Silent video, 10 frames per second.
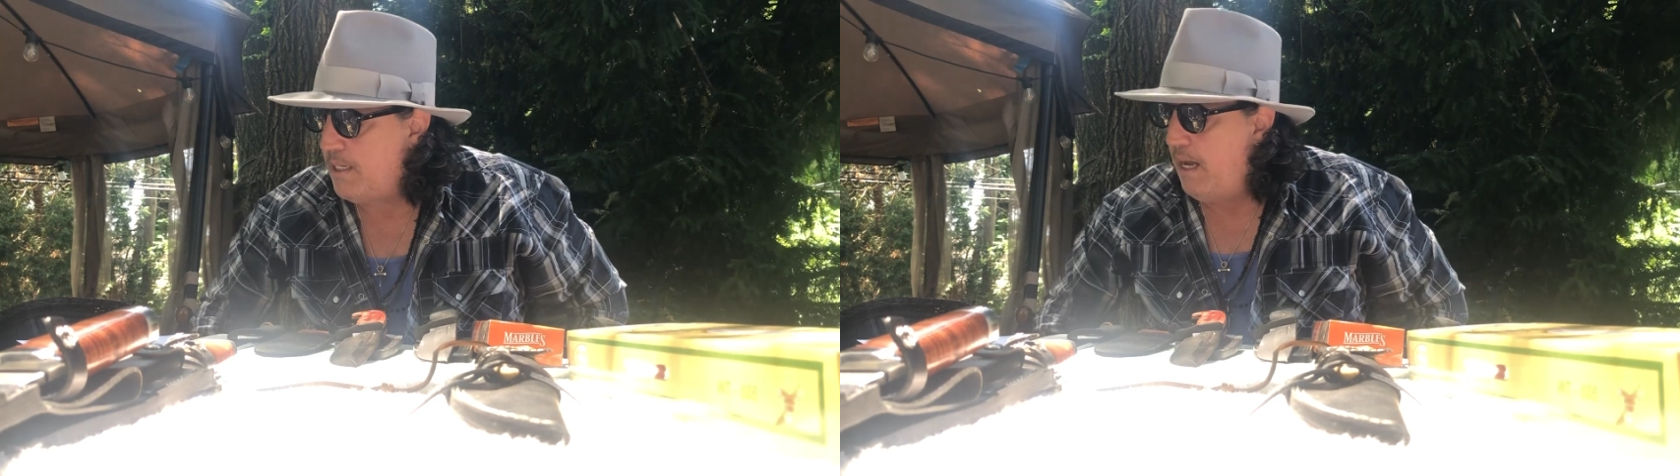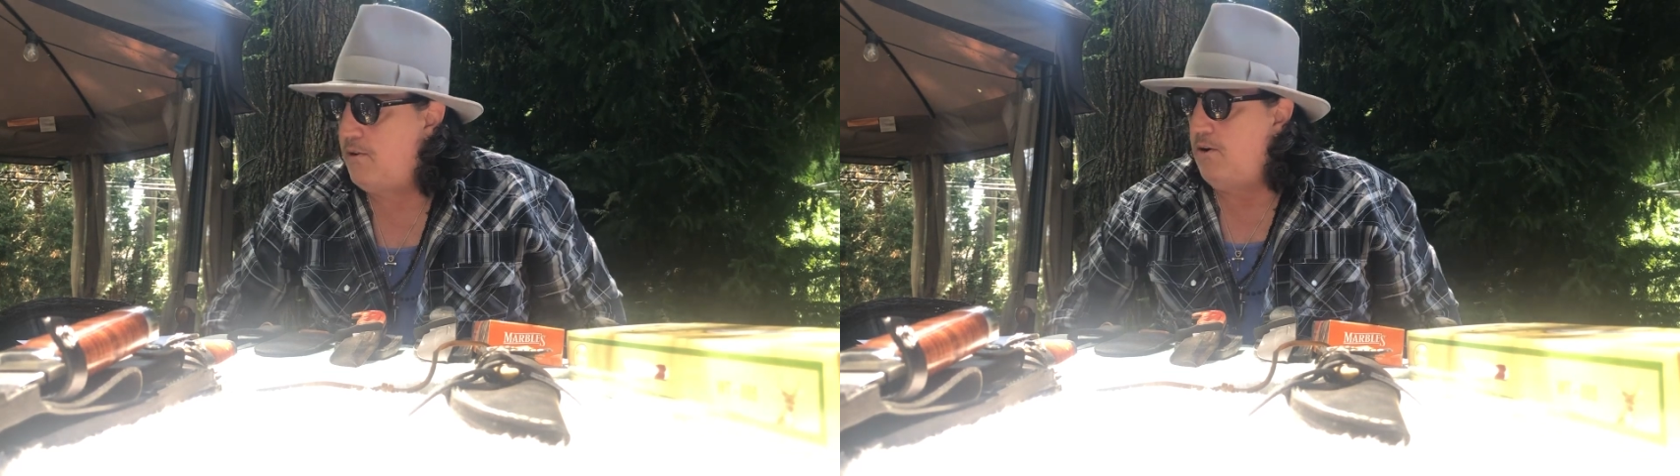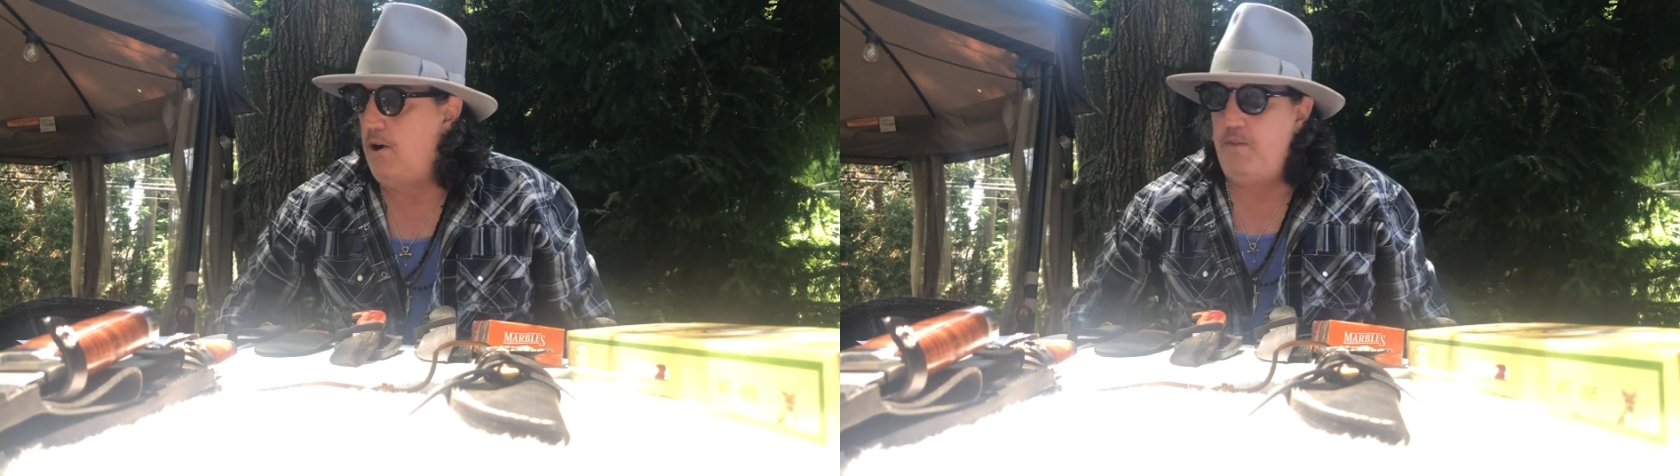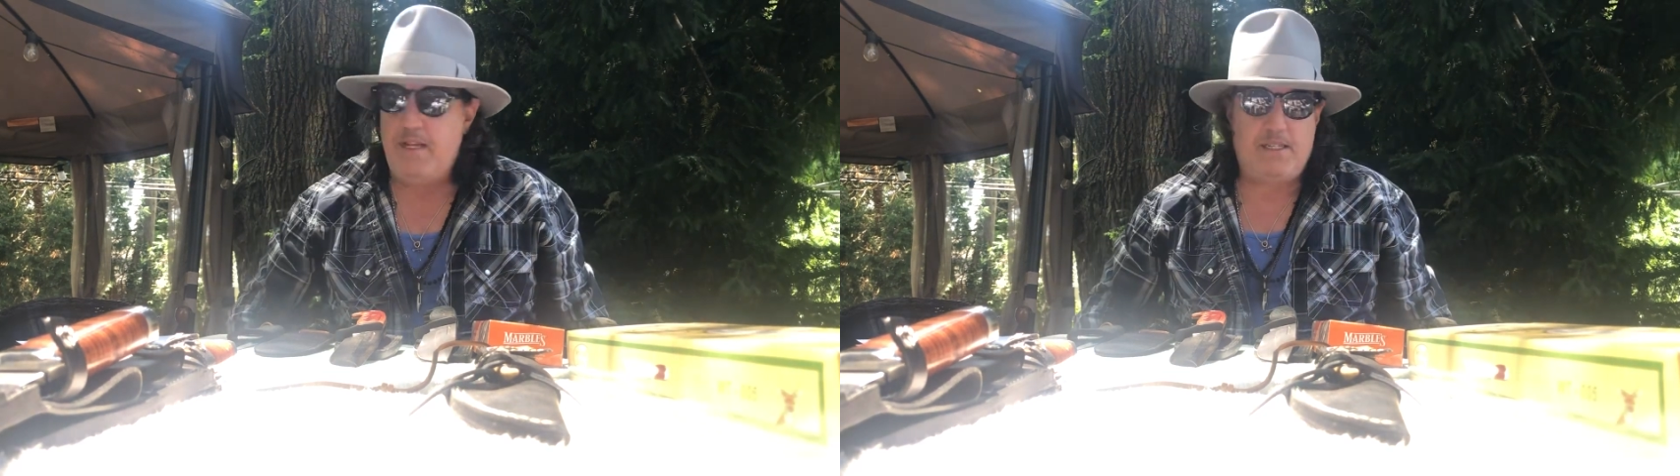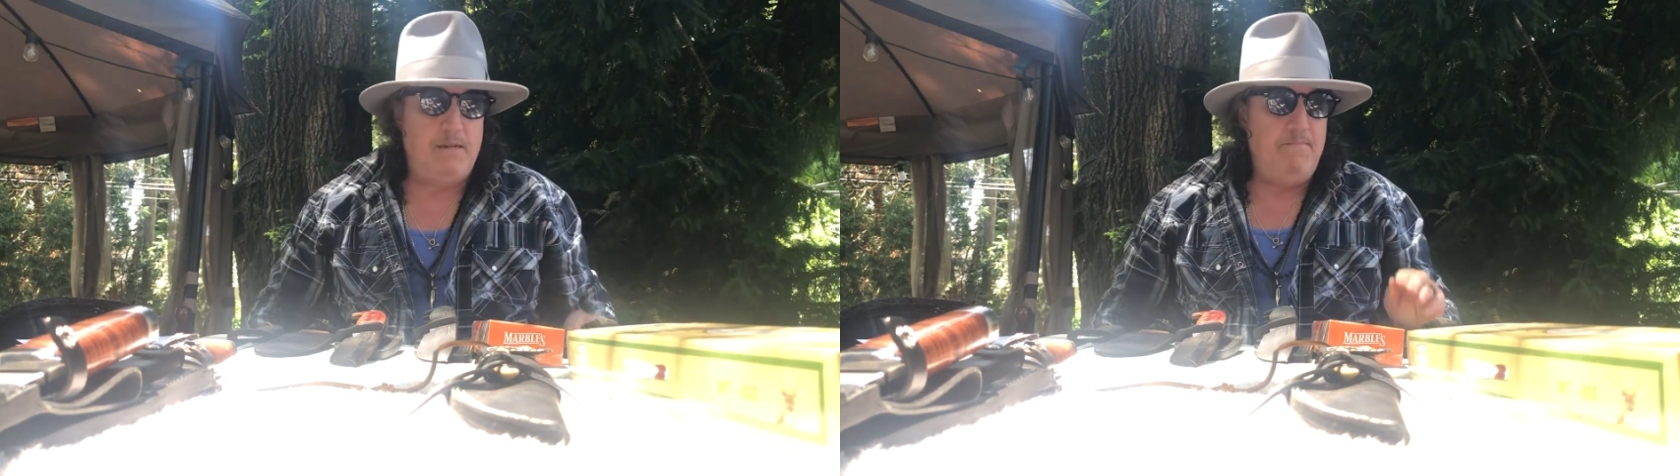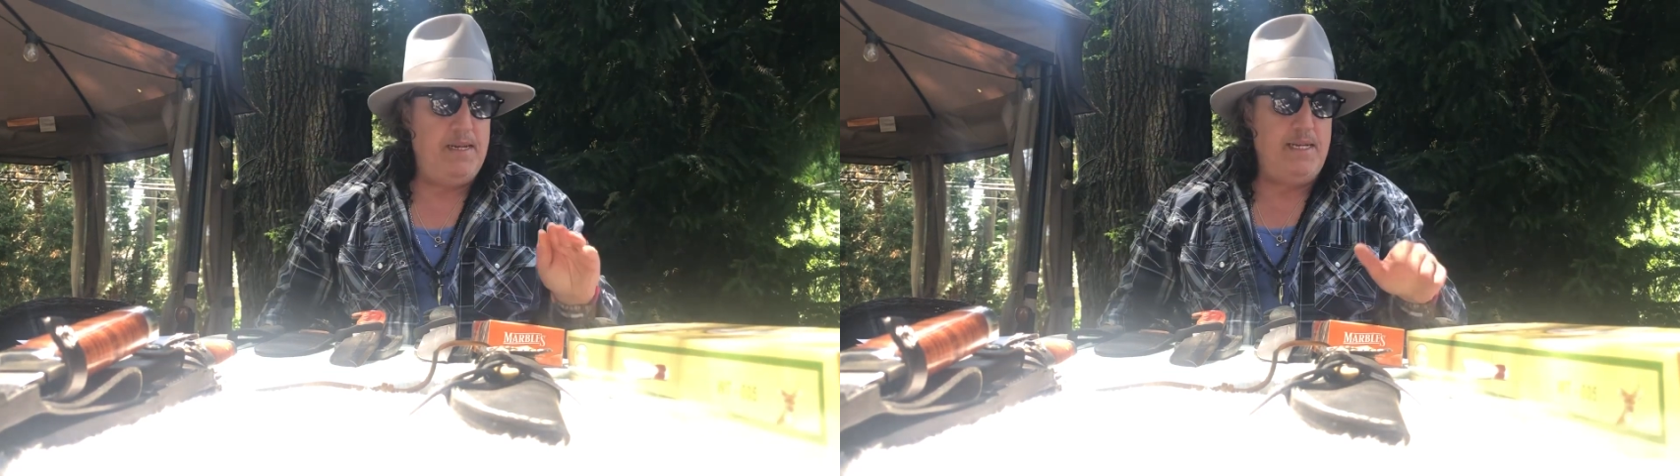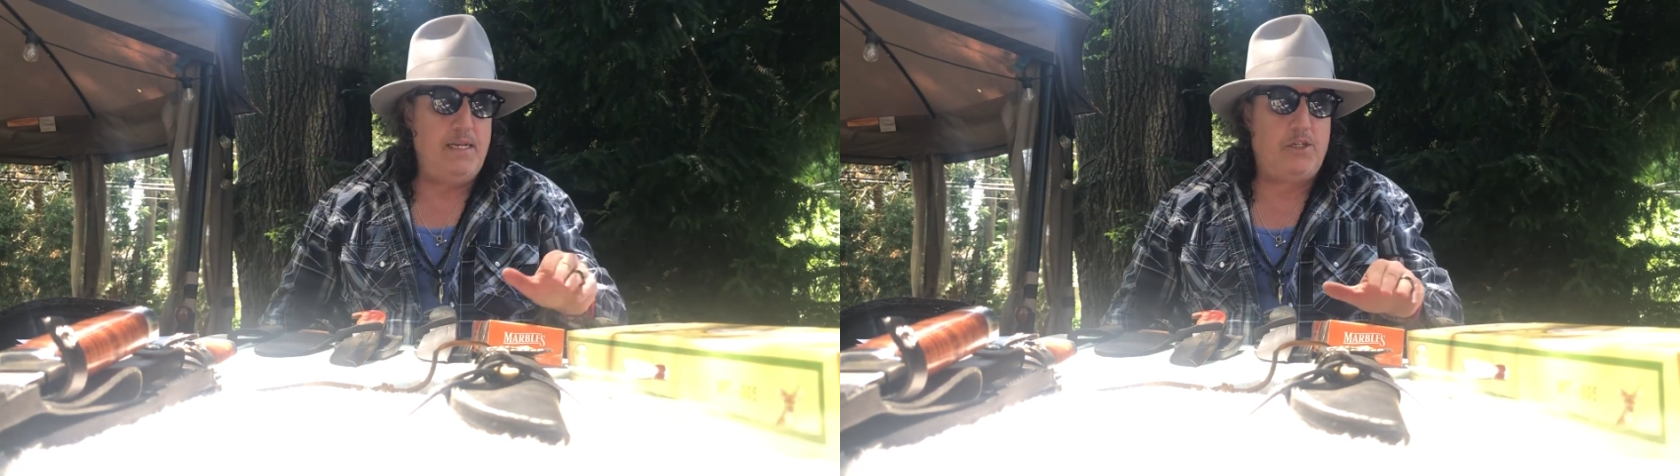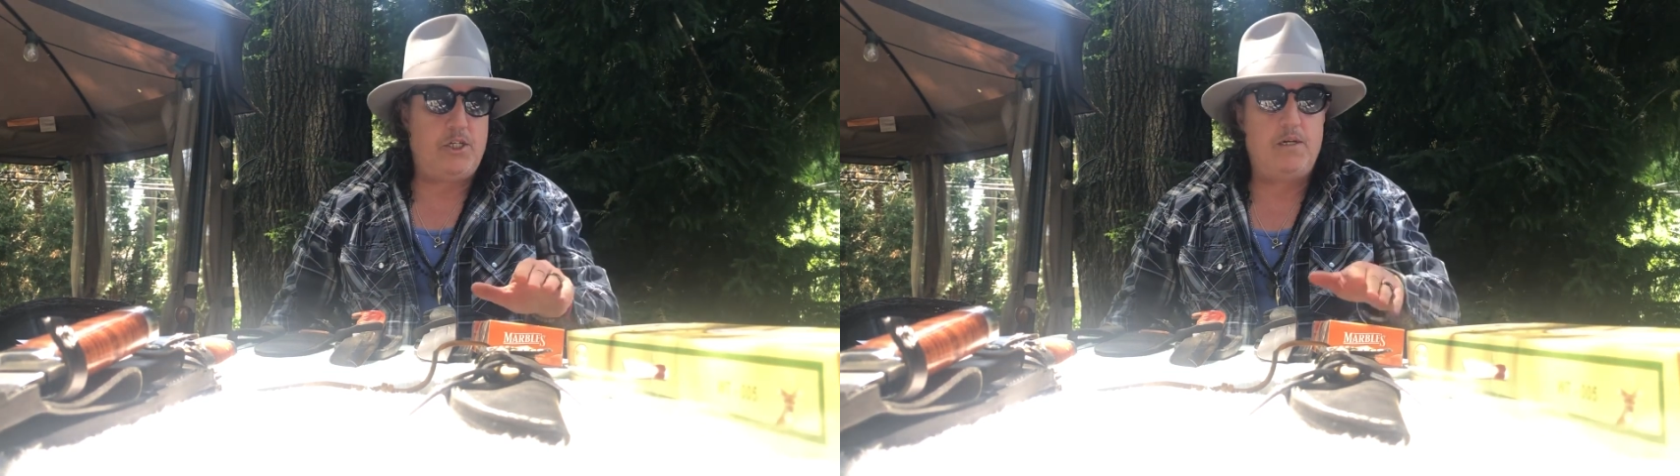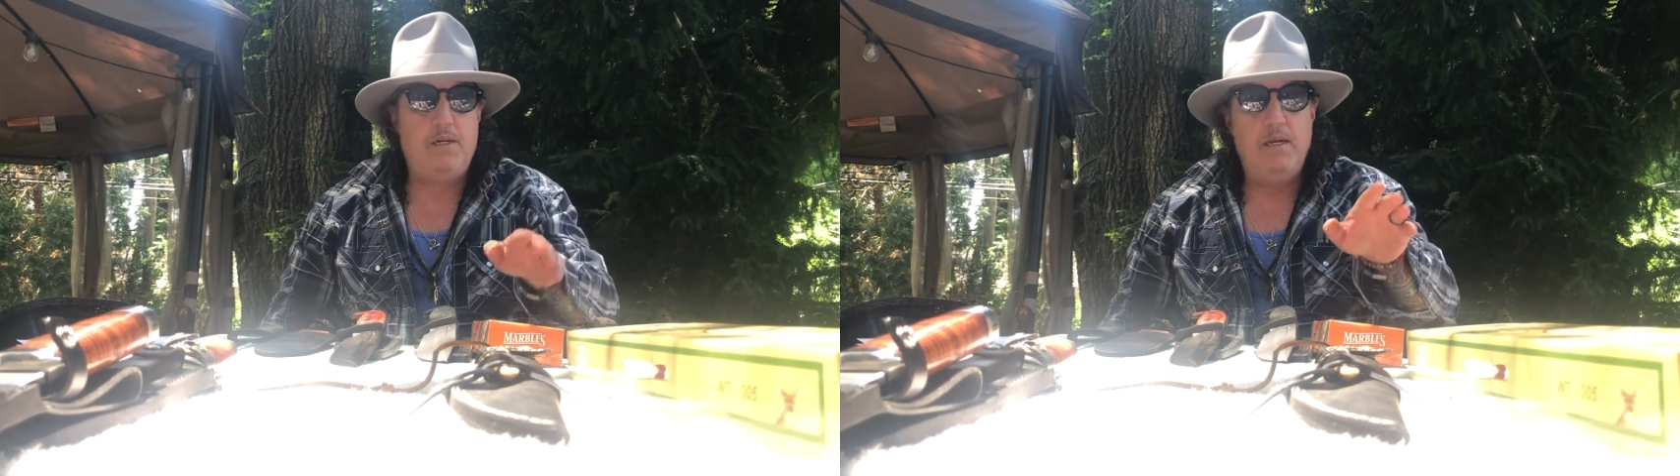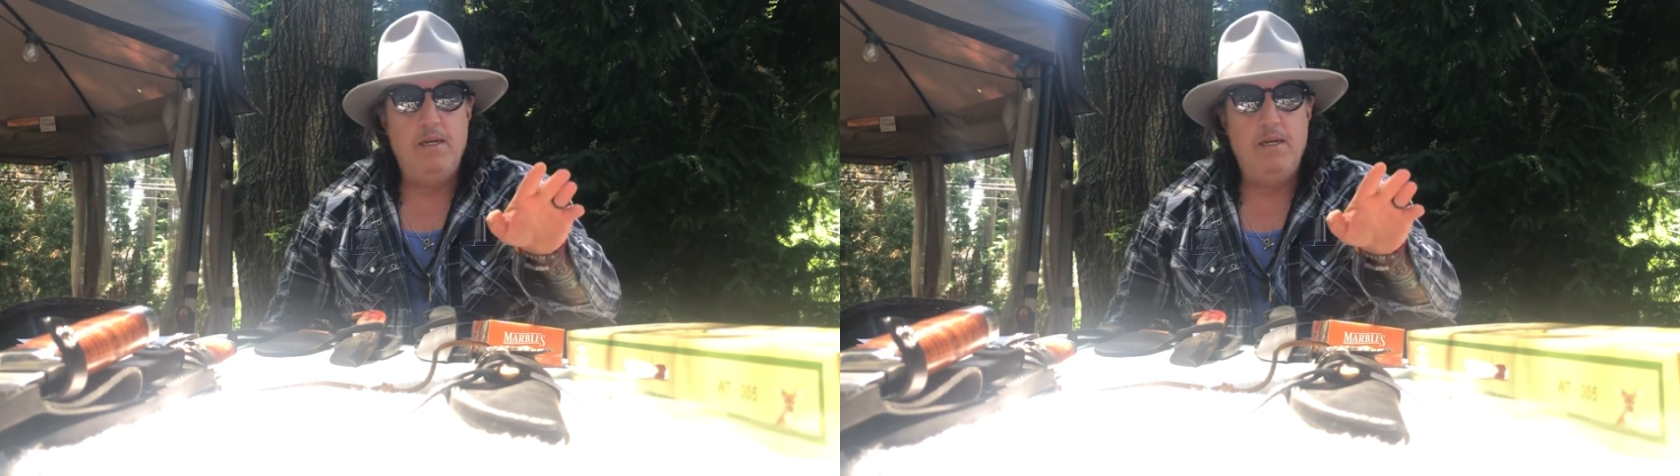I call this the Miniature